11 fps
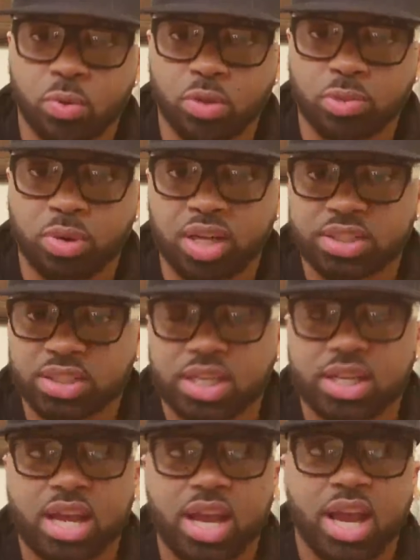for the
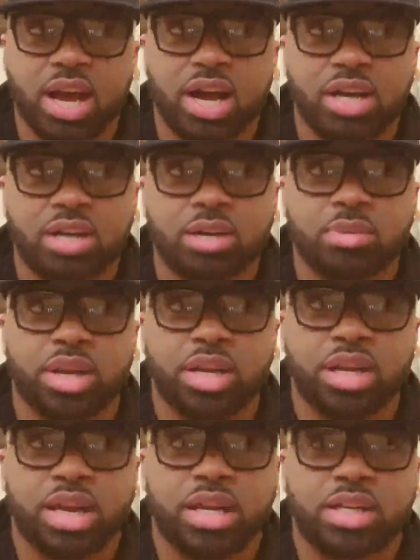project.
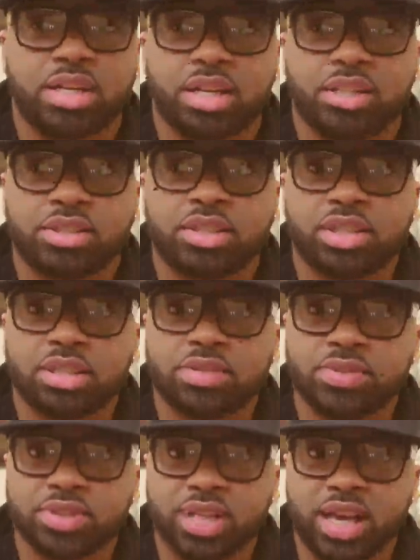And it took a
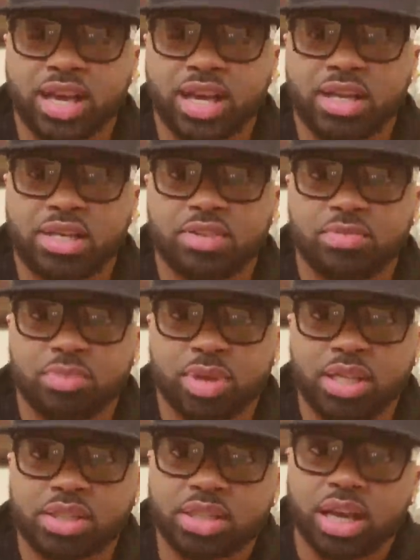different side of
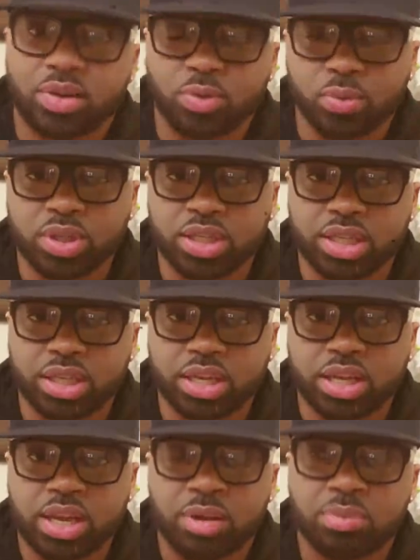me to kind of really
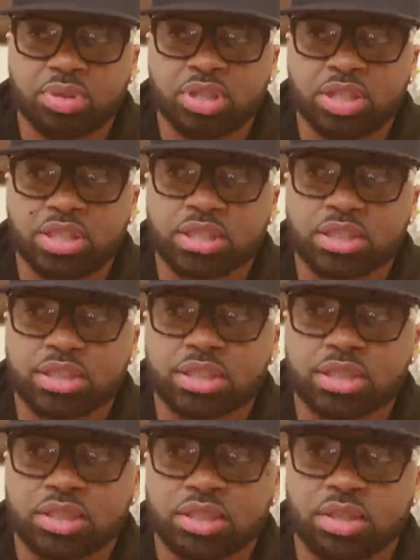put
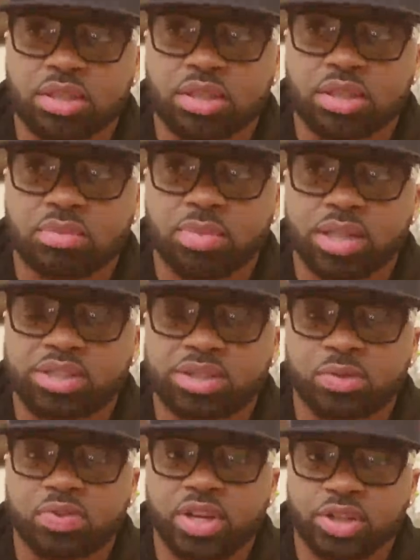
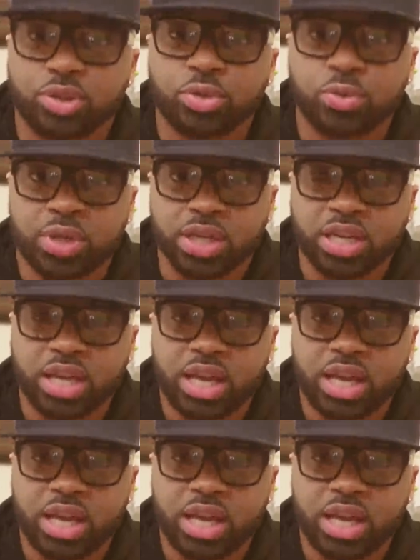myself into it.